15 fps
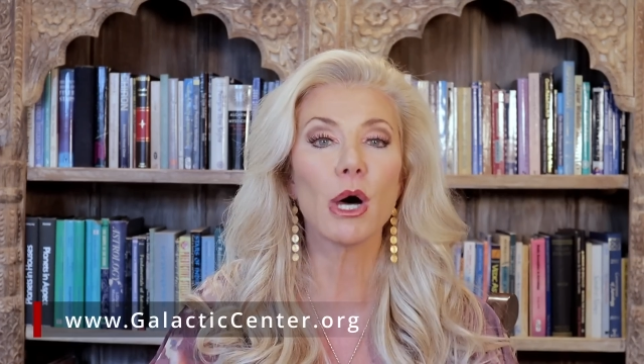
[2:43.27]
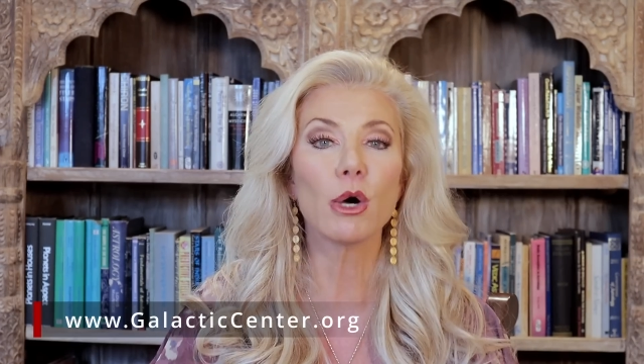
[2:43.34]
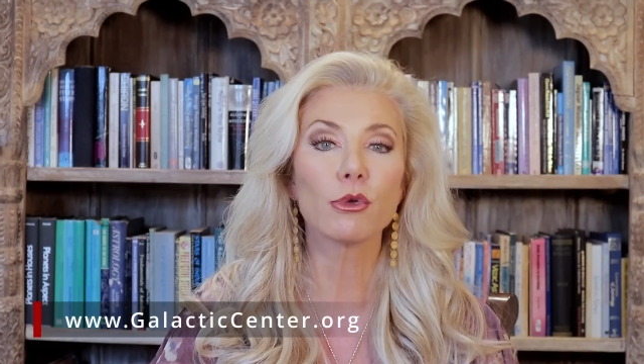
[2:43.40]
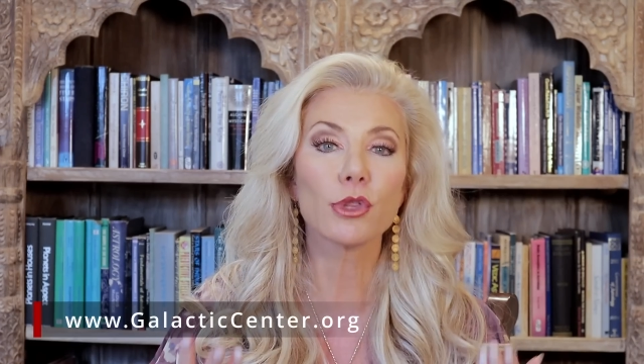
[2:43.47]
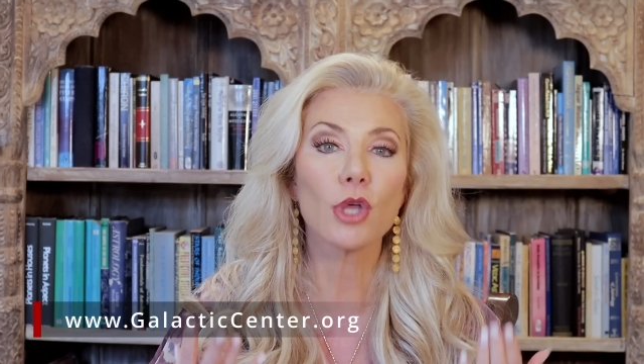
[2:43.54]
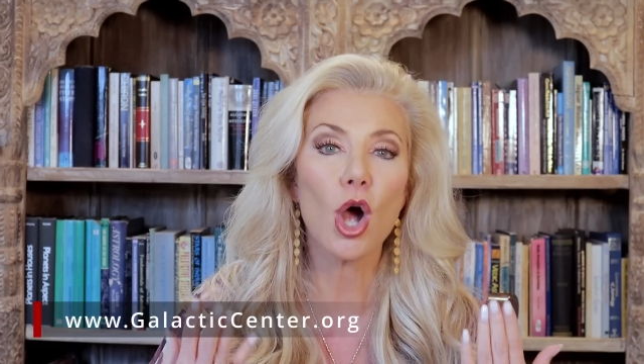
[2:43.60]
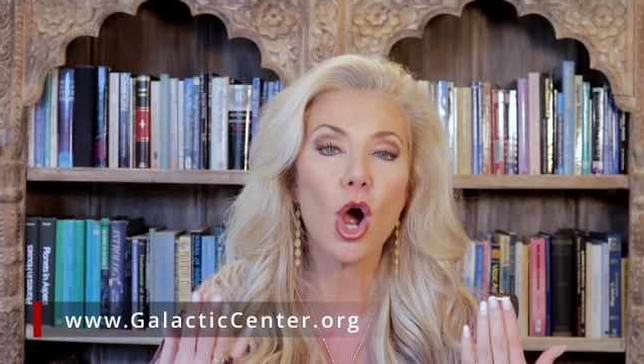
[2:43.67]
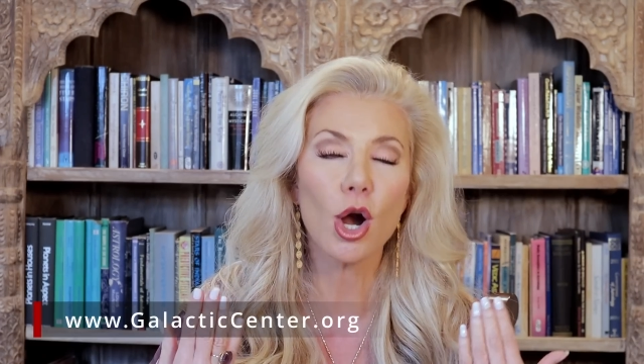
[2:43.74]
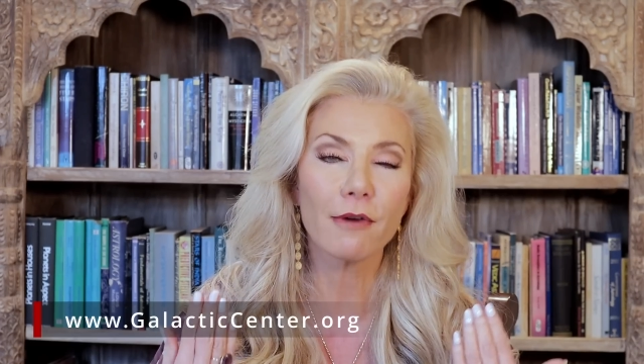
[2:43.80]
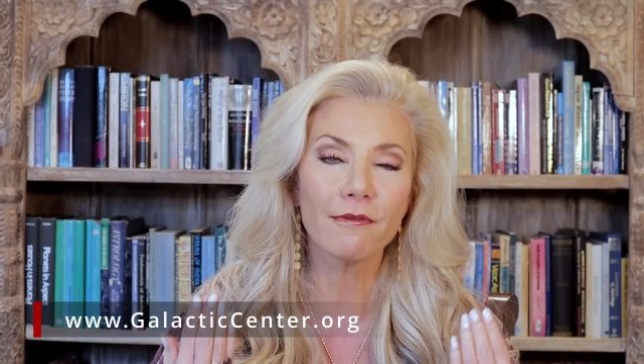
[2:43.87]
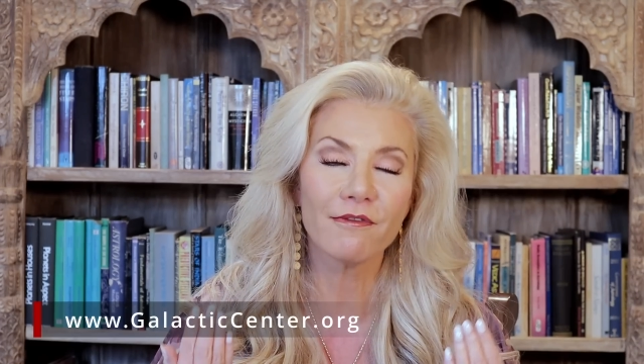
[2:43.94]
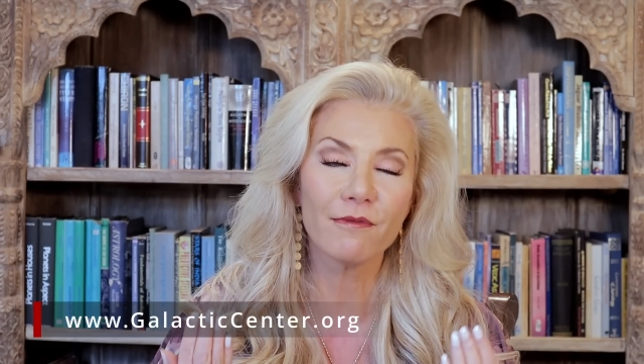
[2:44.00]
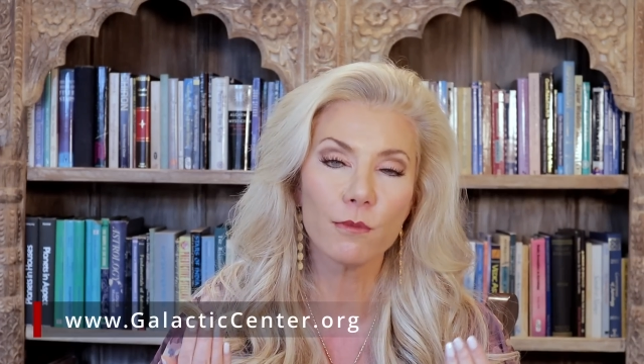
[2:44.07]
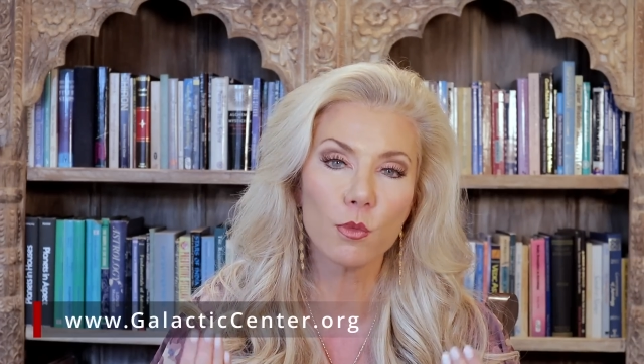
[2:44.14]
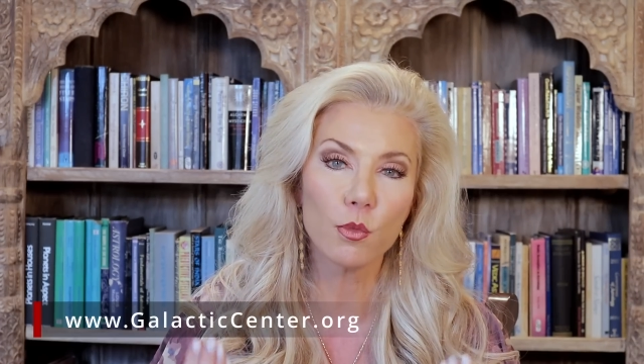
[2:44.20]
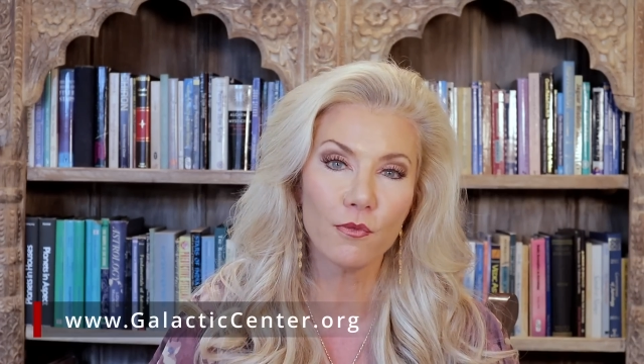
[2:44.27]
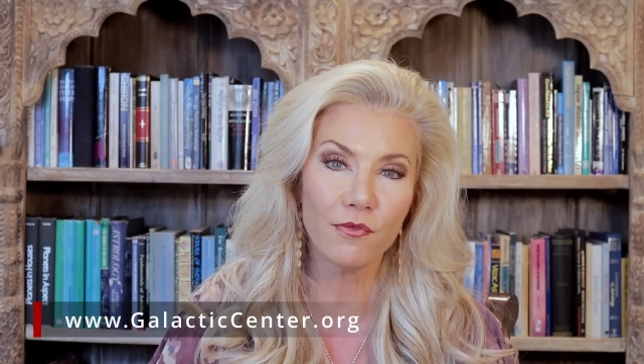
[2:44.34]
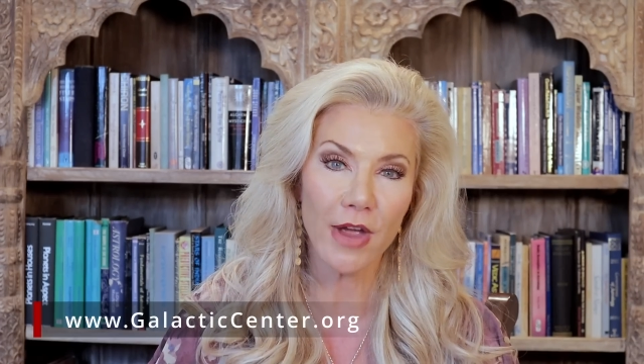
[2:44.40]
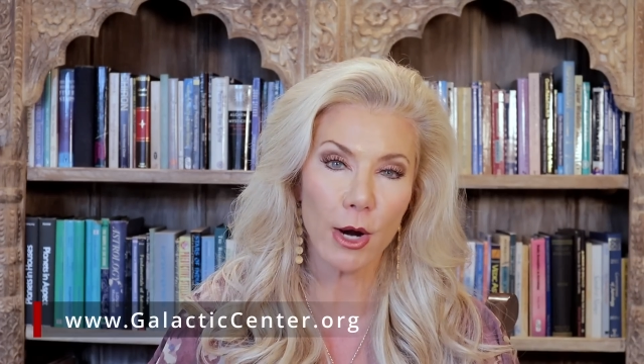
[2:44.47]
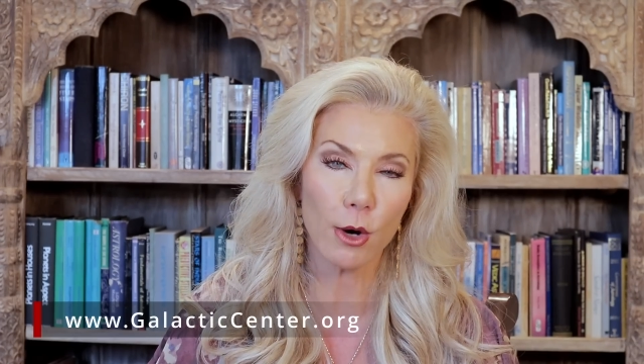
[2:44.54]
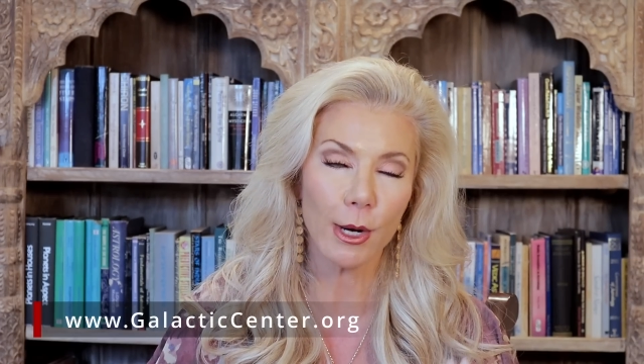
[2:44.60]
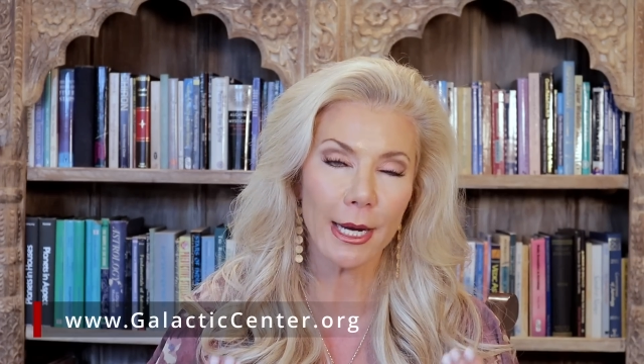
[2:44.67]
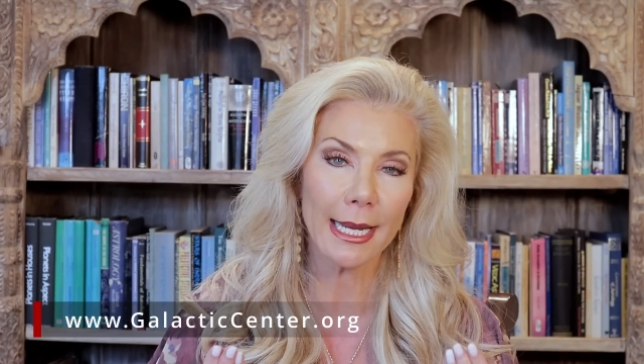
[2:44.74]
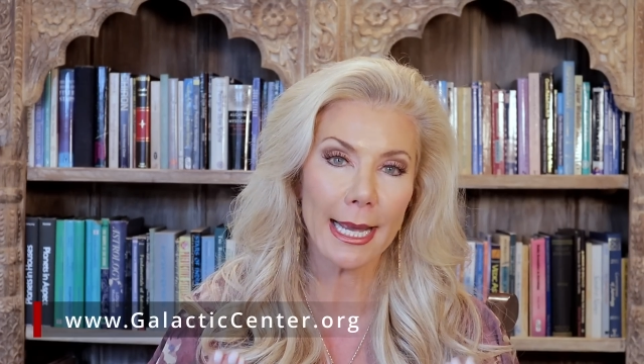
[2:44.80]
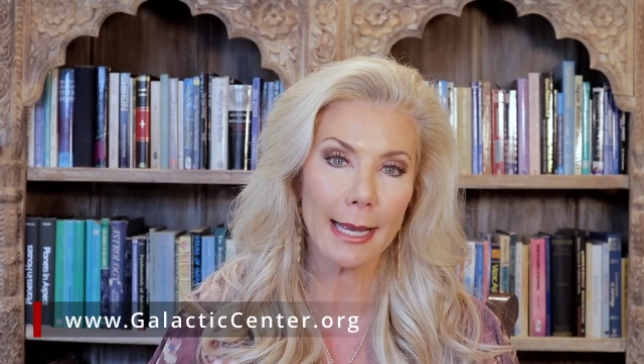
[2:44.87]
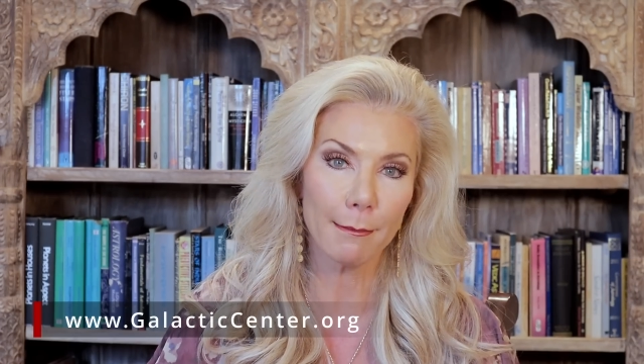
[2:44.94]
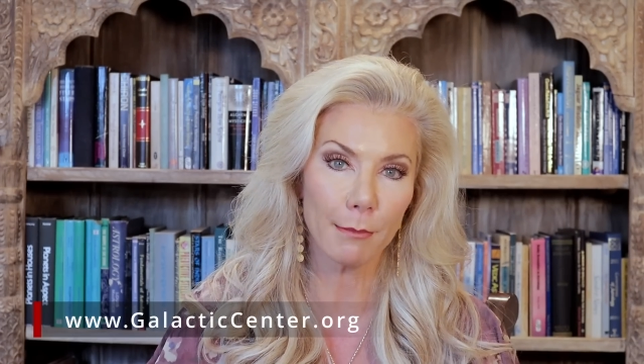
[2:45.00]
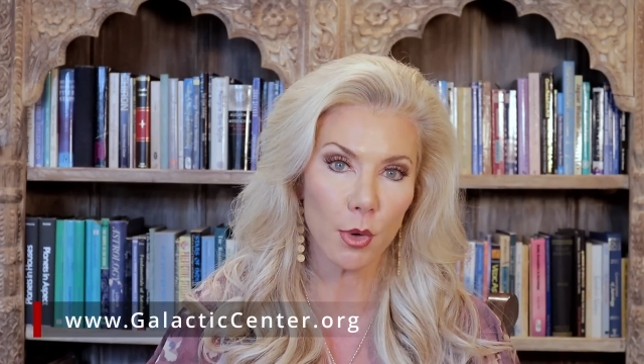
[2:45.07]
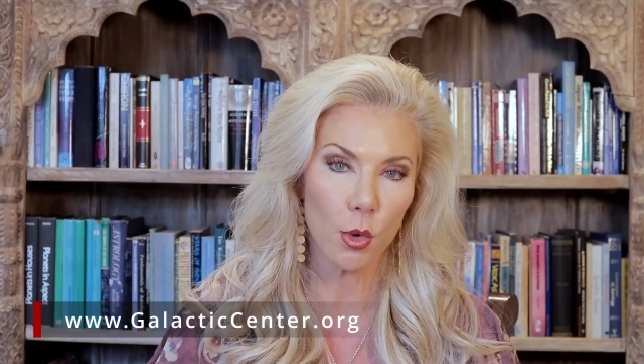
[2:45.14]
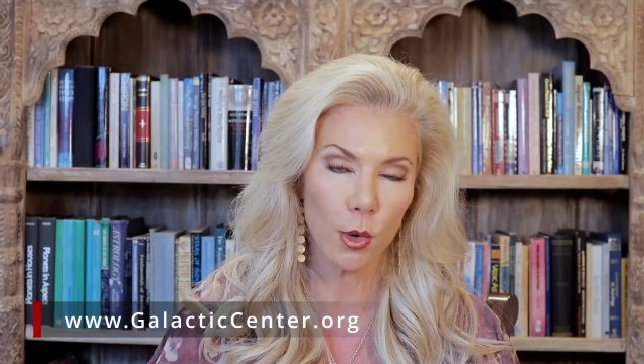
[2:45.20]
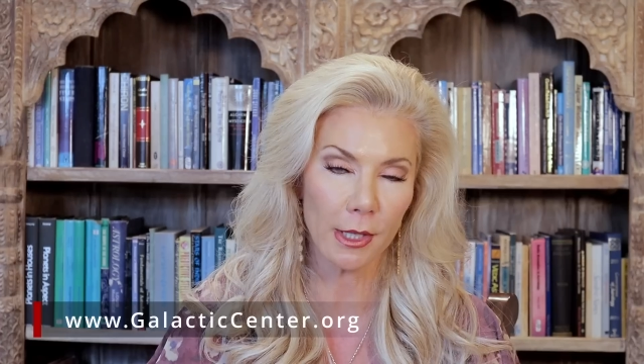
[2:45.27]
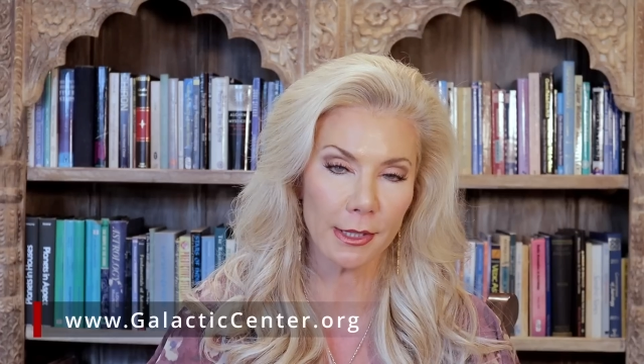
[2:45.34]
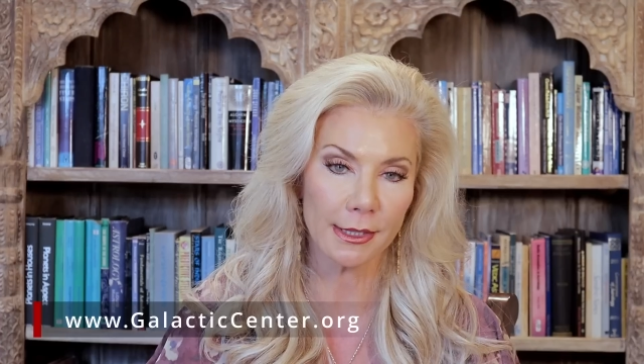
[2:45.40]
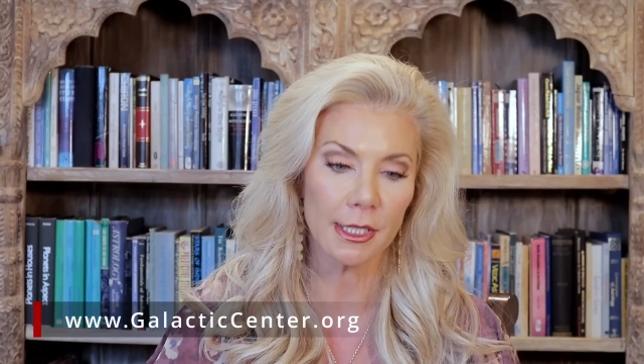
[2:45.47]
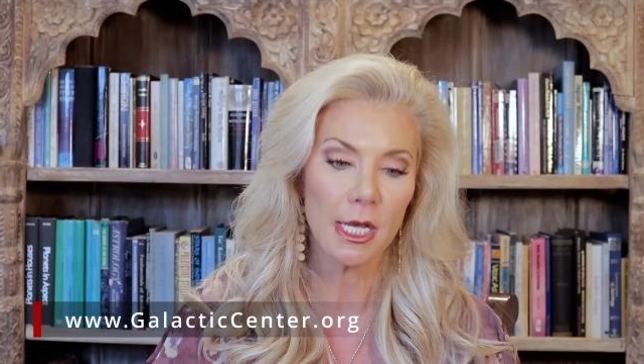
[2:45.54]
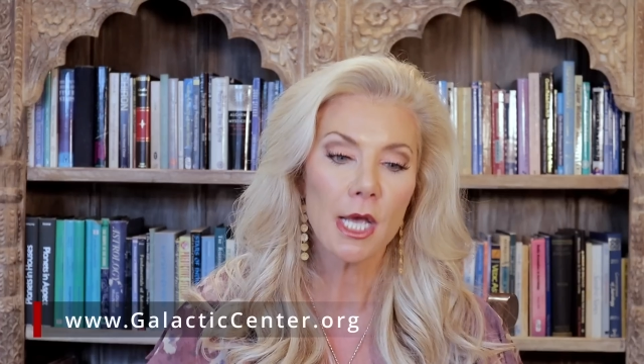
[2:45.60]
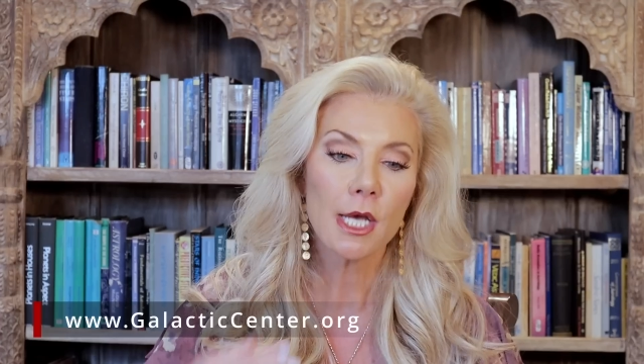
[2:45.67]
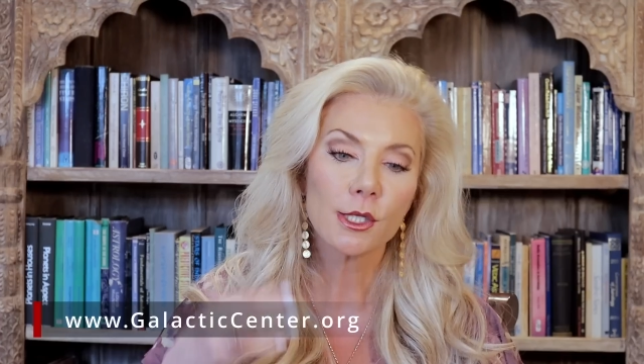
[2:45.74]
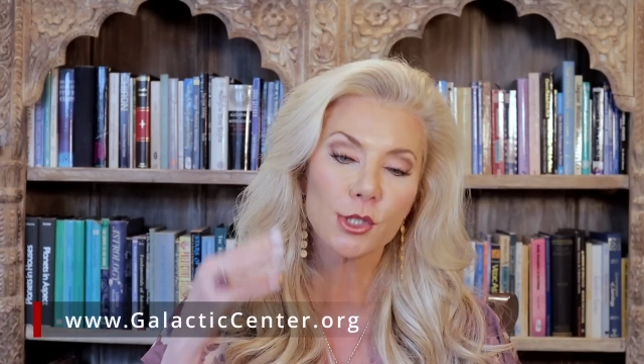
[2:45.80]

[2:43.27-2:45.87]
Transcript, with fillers: Both are very important.